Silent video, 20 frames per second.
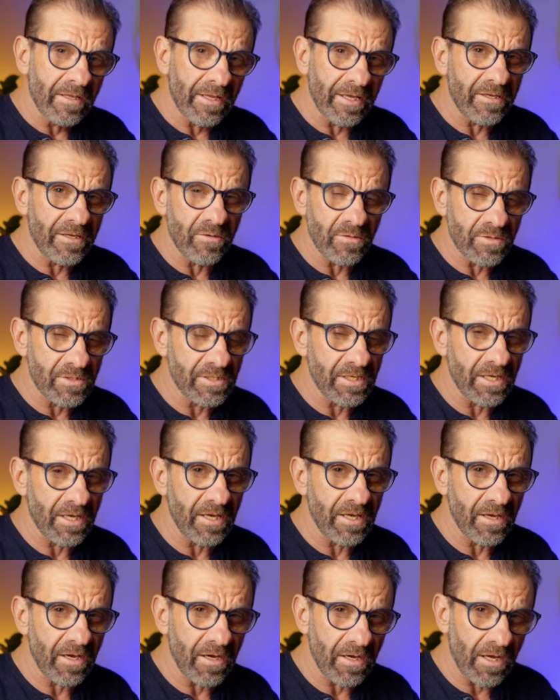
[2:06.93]
like you
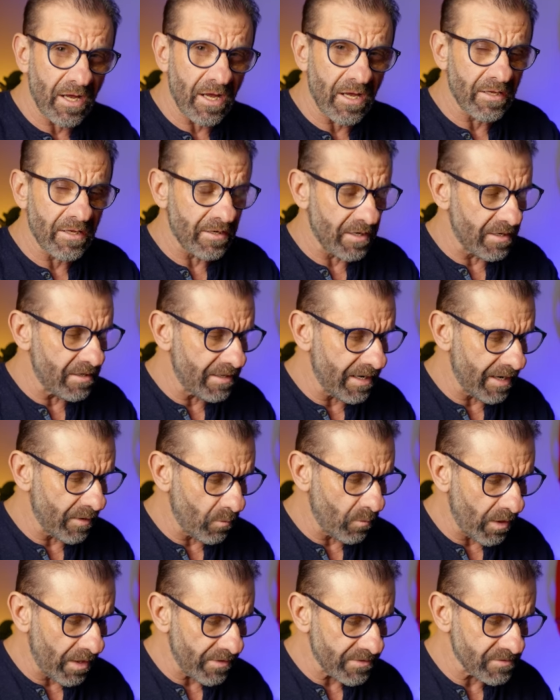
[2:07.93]
see on Nate
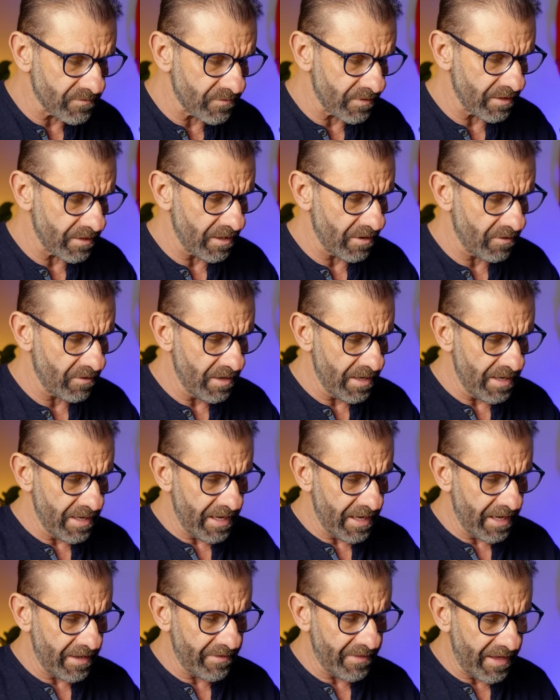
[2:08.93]
Wealth's video,
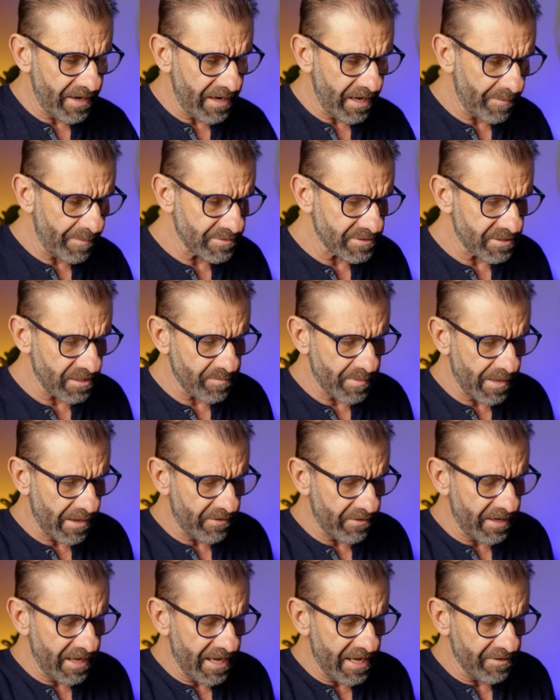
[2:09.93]
and that happens at
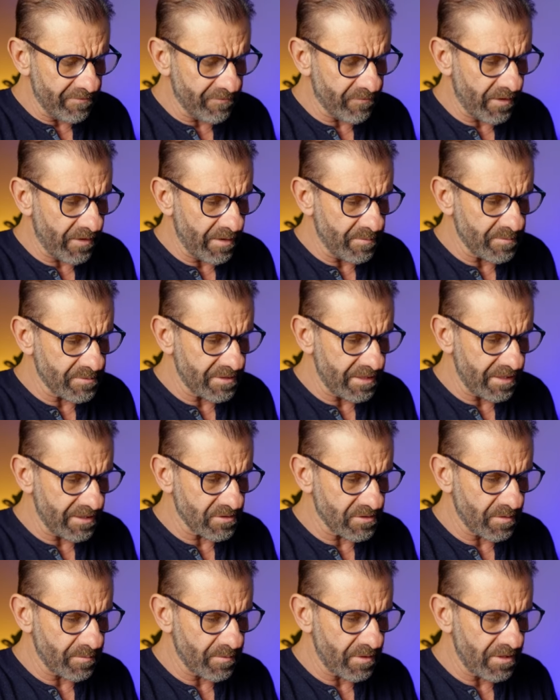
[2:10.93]
about eight frames in.
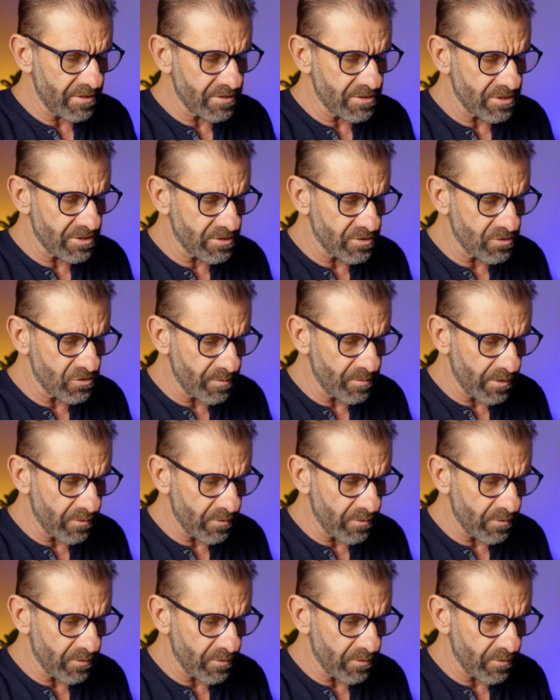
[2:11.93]
So I'm gonna just zoom